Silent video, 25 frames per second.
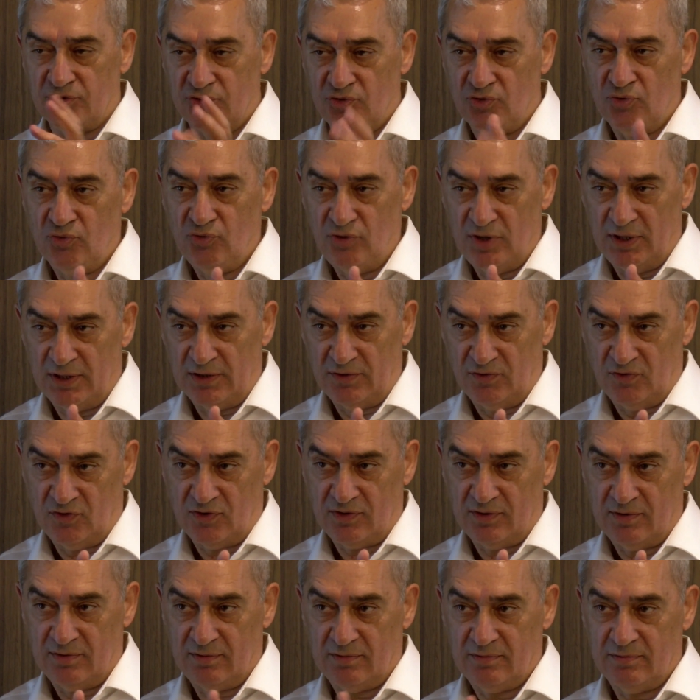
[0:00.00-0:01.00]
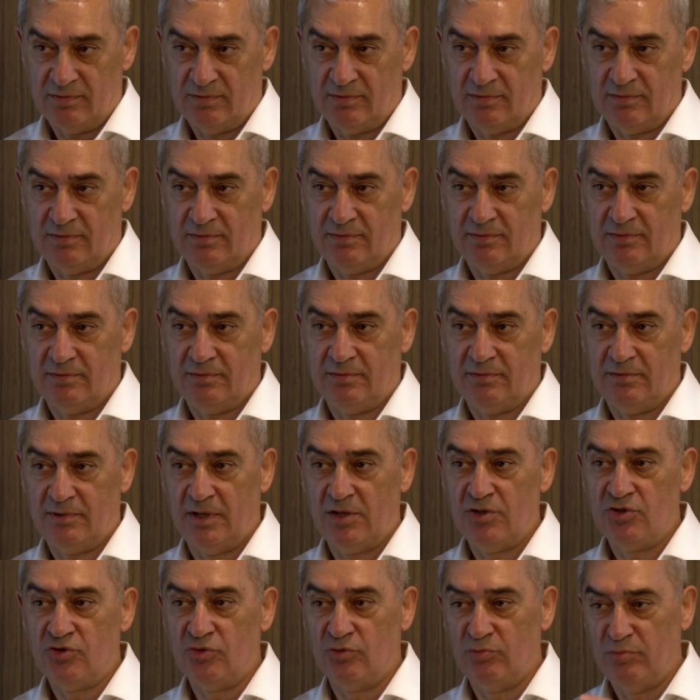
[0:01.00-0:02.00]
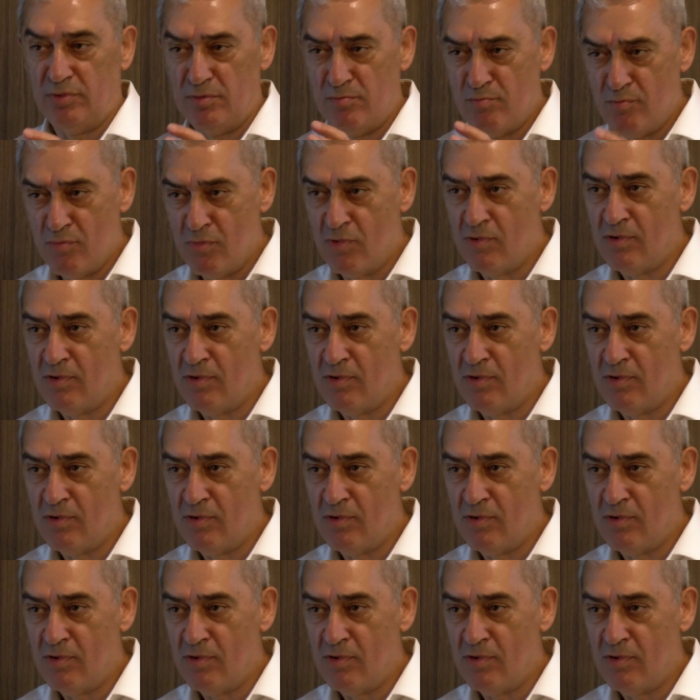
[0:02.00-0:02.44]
a students, they should be